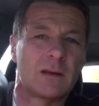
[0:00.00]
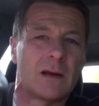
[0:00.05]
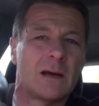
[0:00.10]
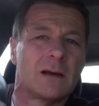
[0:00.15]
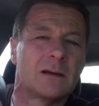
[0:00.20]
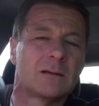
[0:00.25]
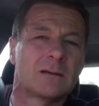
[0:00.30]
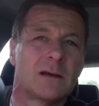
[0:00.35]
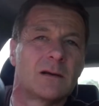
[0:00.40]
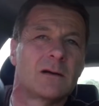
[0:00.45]
The
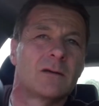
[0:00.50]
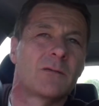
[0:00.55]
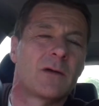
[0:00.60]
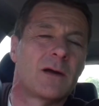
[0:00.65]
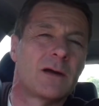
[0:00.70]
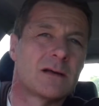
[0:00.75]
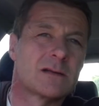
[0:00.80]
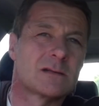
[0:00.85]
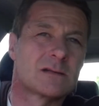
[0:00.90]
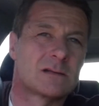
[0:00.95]
idea of
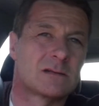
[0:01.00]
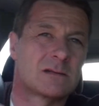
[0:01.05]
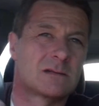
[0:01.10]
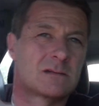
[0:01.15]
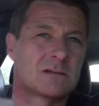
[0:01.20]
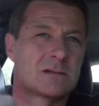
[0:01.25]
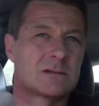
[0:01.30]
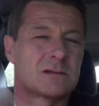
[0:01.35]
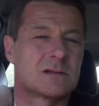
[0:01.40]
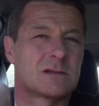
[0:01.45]
that is
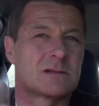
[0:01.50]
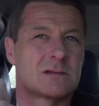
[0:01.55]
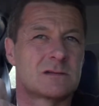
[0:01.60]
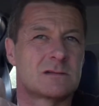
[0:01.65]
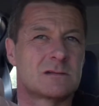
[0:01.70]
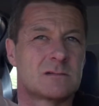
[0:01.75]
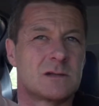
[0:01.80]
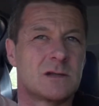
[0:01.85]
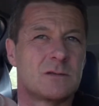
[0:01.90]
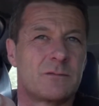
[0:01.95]

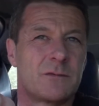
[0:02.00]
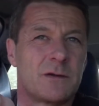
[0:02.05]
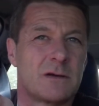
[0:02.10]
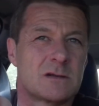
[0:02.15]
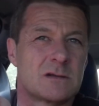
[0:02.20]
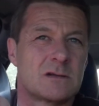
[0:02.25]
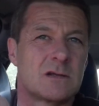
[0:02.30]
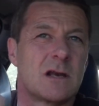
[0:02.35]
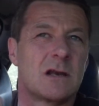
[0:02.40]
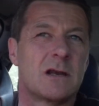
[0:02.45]
you
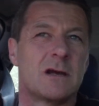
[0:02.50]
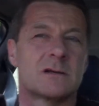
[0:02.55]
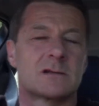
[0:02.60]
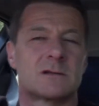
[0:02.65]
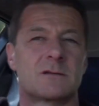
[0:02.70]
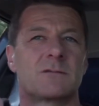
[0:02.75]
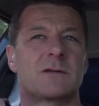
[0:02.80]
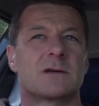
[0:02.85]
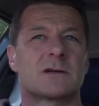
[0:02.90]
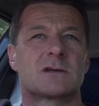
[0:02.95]
fix, you learn
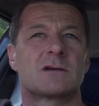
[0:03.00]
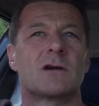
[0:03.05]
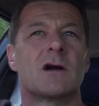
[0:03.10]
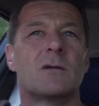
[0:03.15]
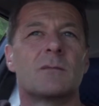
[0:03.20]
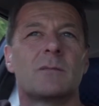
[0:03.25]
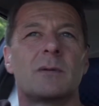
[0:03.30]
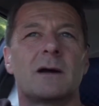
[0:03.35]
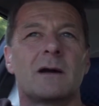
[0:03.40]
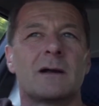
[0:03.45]
to fix your
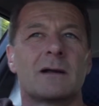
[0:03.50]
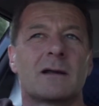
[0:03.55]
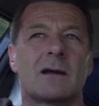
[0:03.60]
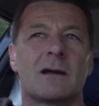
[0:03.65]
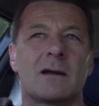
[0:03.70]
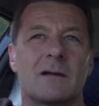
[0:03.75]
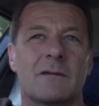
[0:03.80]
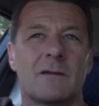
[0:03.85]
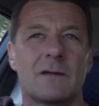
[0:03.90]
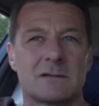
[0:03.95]
own bike,
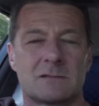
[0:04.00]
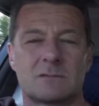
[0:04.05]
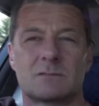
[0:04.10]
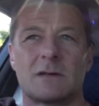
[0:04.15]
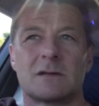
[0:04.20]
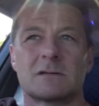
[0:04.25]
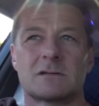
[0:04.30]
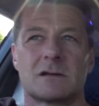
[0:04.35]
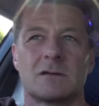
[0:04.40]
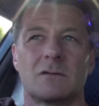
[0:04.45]
and that's
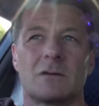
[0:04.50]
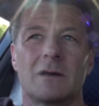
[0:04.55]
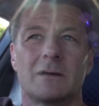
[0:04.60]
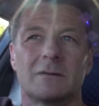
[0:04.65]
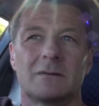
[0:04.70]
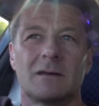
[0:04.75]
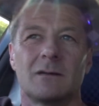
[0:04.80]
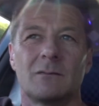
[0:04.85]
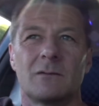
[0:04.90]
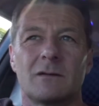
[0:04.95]
that's the whole
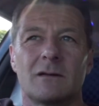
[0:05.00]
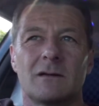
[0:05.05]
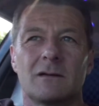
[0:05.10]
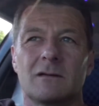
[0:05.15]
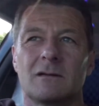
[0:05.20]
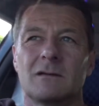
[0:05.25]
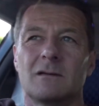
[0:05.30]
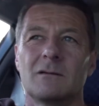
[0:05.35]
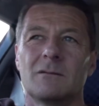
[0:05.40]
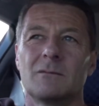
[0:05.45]
idea with it.
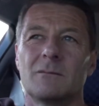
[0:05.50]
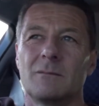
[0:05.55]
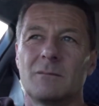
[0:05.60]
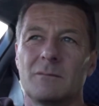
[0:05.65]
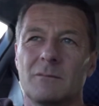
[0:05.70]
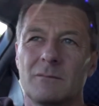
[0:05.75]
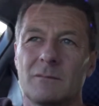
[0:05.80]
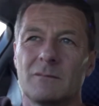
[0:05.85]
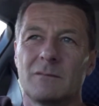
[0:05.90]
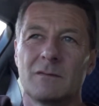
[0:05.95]
You
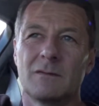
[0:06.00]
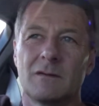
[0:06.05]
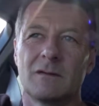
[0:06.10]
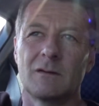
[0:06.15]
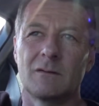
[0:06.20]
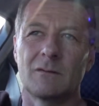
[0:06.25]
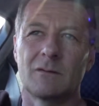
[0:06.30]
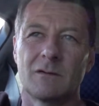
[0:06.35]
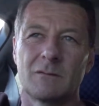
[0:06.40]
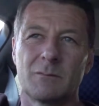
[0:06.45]
know, you
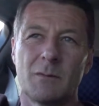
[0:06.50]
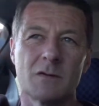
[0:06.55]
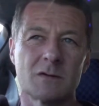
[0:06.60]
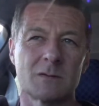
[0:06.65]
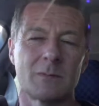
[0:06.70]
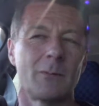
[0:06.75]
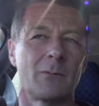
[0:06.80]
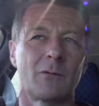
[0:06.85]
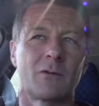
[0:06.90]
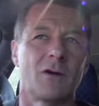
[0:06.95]
know, because
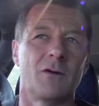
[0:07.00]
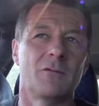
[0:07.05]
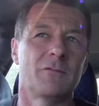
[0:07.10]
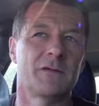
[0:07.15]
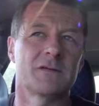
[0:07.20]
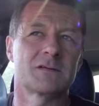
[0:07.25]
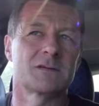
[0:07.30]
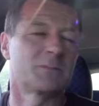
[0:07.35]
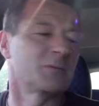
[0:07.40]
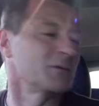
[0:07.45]
most people can't
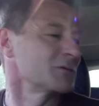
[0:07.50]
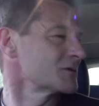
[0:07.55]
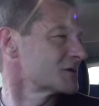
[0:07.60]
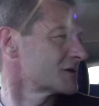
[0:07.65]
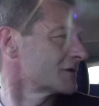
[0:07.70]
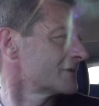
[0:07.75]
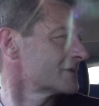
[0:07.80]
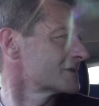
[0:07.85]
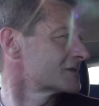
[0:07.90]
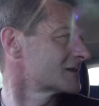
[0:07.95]
fix a
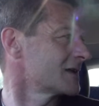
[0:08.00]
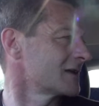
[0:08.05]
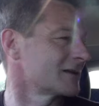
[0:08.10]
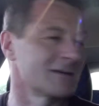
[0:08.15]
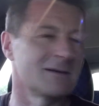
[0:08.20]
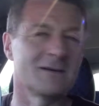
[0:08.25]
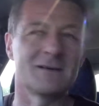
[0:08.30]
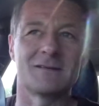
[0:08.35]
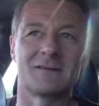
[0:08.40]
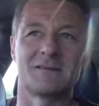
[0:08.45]
puncture, and it's dead
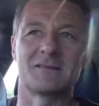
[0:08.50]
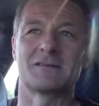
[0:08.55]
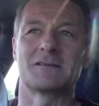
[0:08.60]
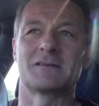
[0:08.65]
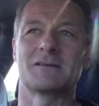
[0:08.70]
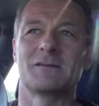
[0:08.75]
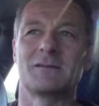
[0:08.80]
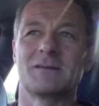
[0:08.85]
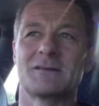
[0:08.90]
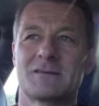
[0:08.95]
easy to
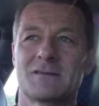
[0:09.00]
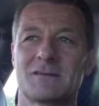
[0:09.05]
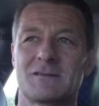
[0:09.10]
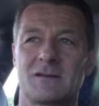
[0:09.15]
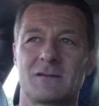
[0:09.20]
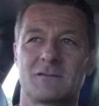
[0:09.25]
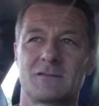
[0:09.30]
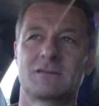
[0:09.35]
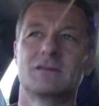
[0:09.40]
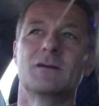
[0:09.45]
do. It's
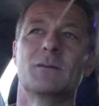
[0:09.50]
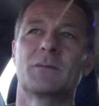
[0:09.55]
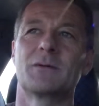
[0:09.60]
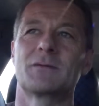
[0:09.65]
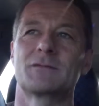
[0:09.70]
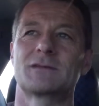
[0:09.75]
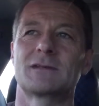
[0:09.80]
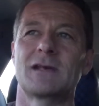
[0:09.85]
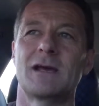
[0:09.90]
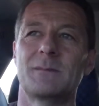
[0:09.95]
just a number
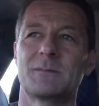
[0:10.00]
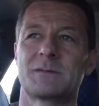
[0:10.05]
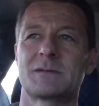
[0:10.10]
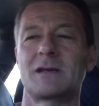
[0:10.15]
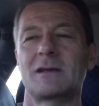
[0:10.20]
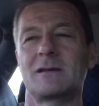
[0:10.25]
of steps.